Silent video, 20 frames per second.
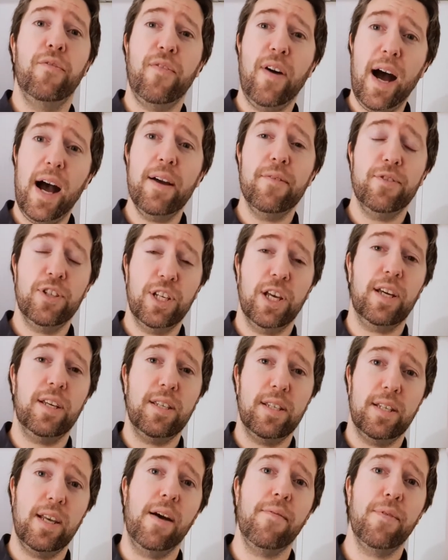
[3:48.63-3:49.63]
five,
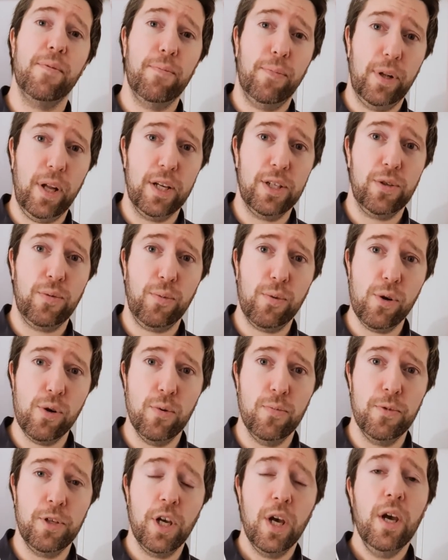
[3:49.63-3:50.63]
six, seven plus
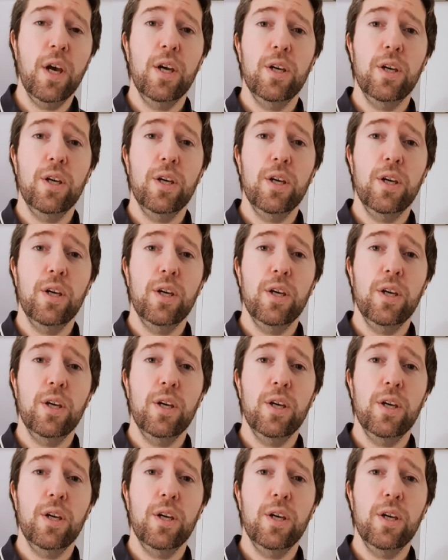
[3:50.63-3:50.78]
rooms,